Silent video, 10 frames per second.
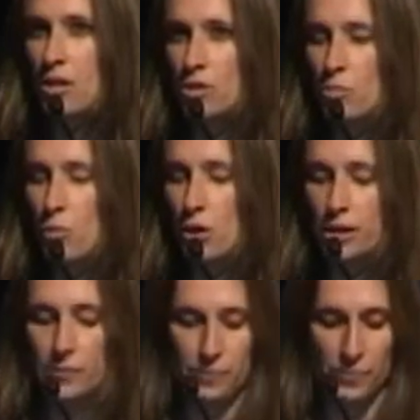this
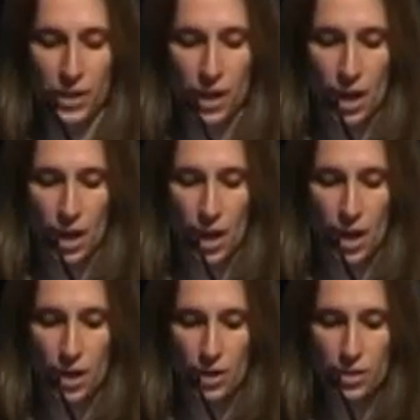morning.
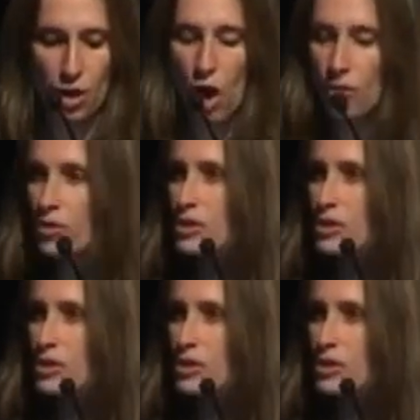The call for